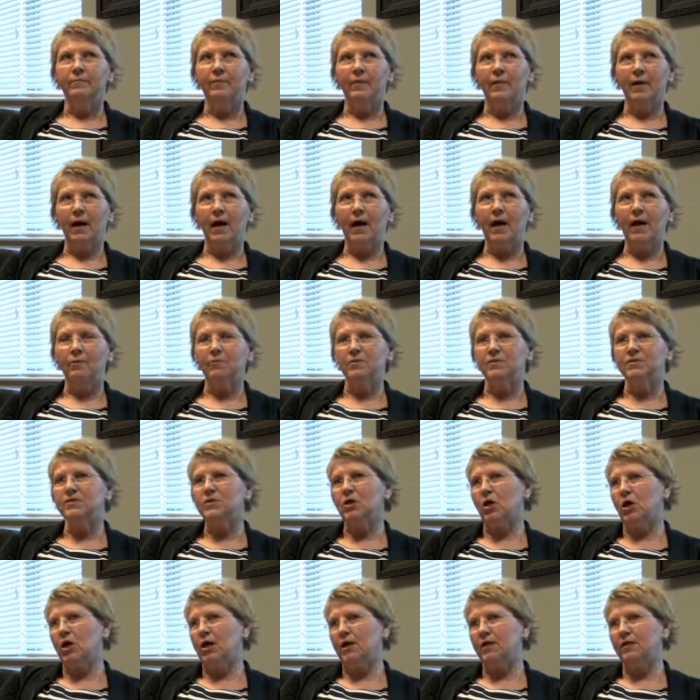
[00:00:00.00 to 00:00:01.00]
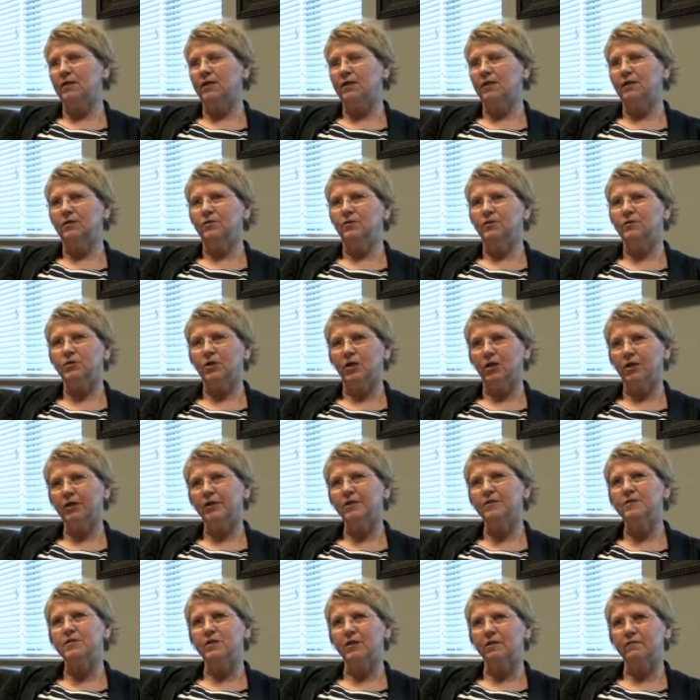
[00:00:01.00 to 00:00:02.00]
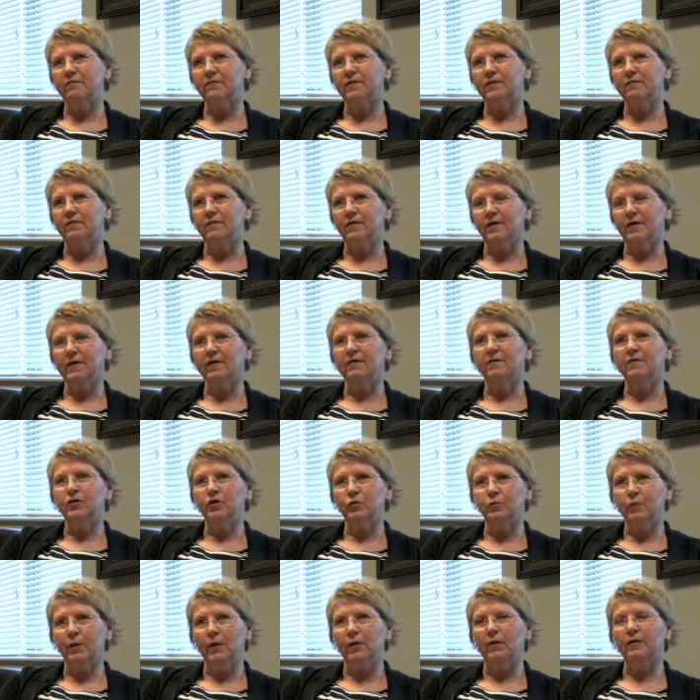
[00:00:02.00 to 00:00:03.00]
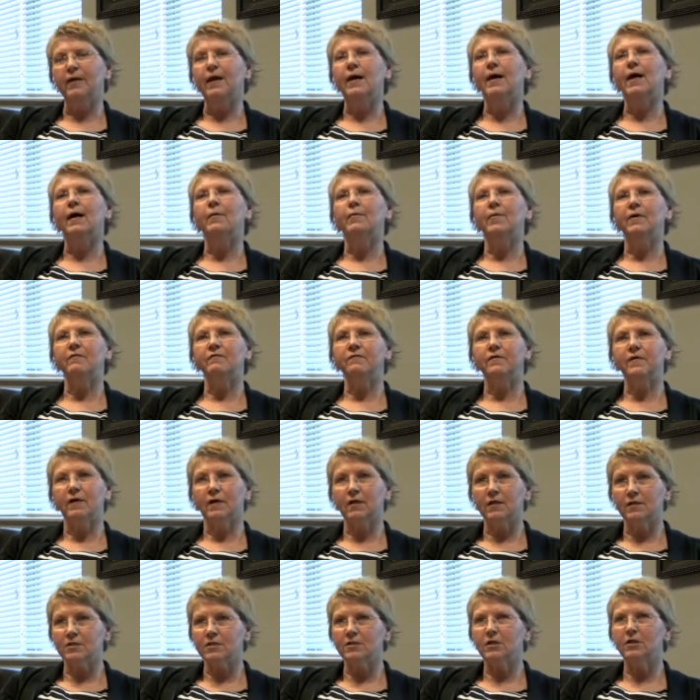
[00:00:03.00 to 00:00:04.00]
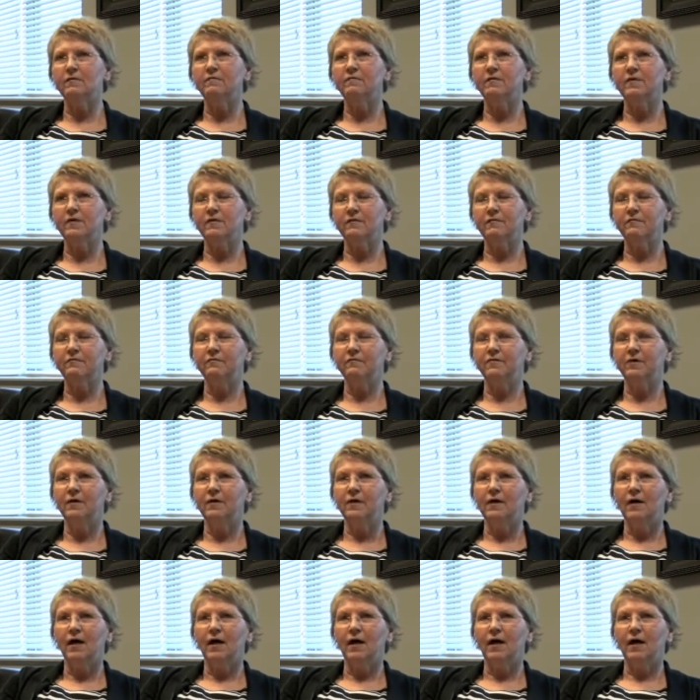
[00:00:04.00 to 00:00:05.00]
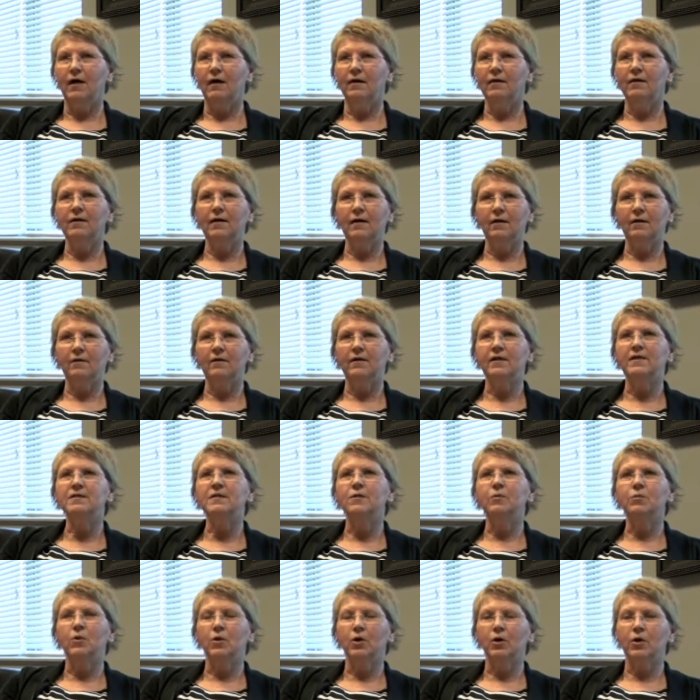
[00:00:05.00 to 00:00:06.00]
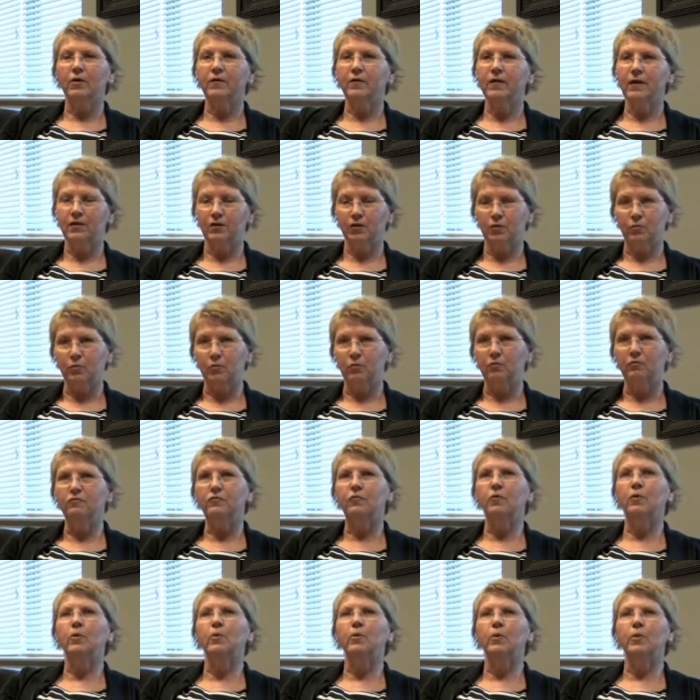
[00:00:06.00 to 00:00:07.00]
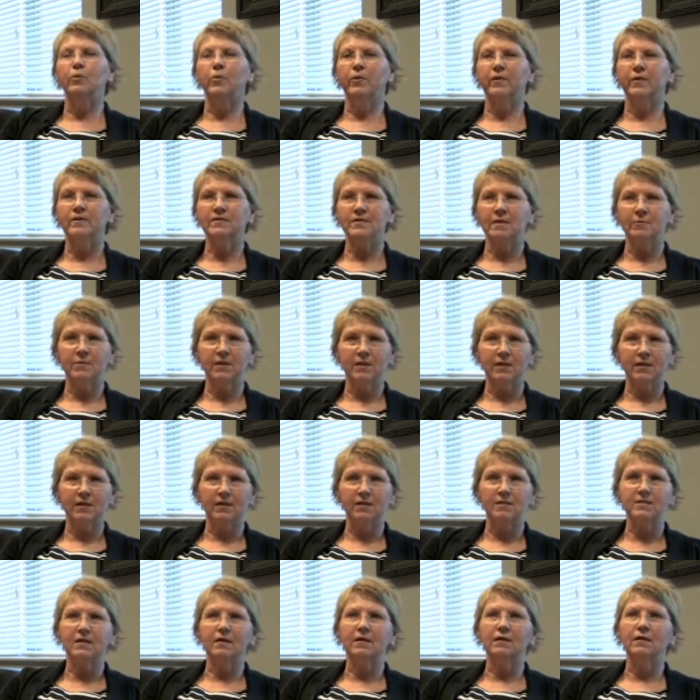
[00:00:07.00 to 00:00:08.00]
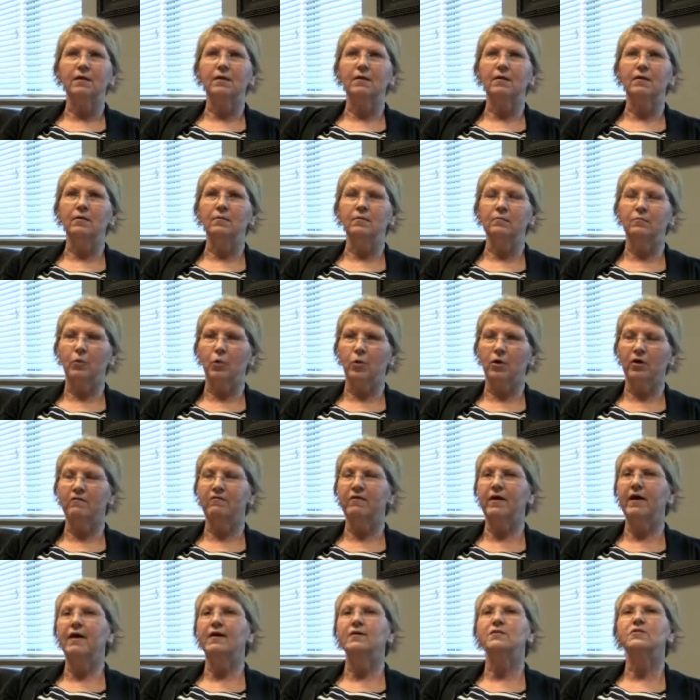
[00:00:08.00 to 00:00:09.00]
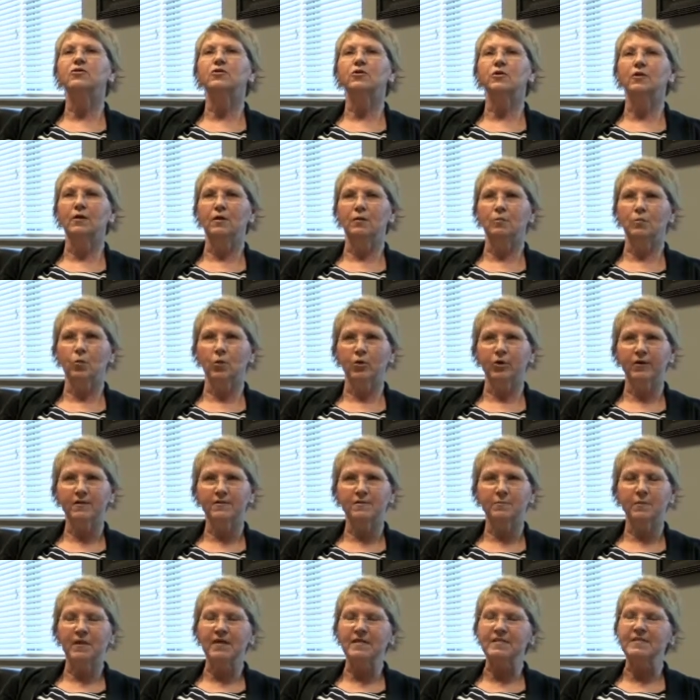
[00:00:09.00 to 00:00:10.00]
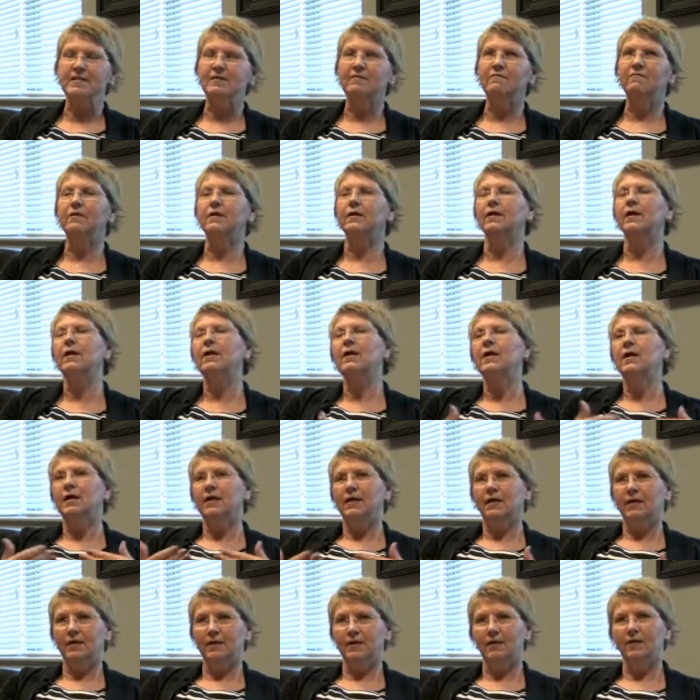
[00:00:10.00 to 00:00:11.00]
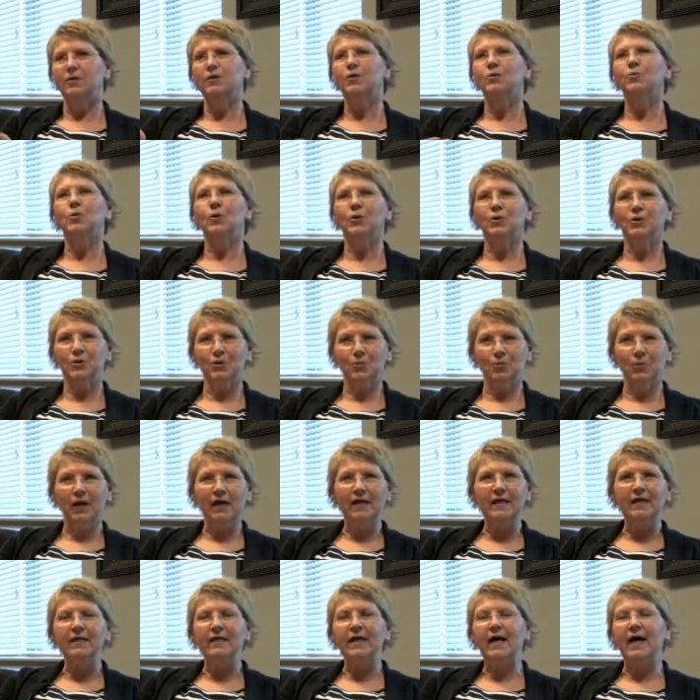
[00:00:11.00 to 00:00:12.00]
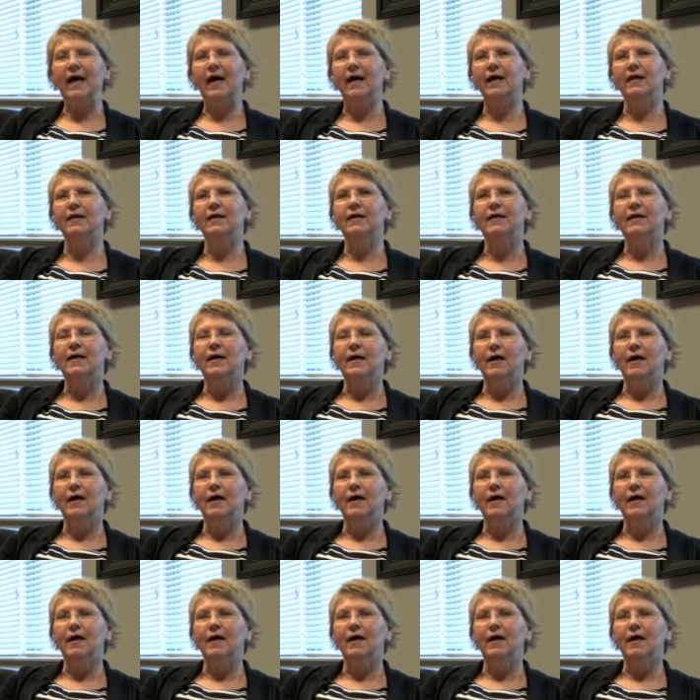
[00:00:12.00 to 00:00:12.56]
I was taught that you start conservatively and you build up. If the conservative uh, care doesn't work, then you move forward with something that's a little more advanced or a little more expensive, and you know you work your way to that.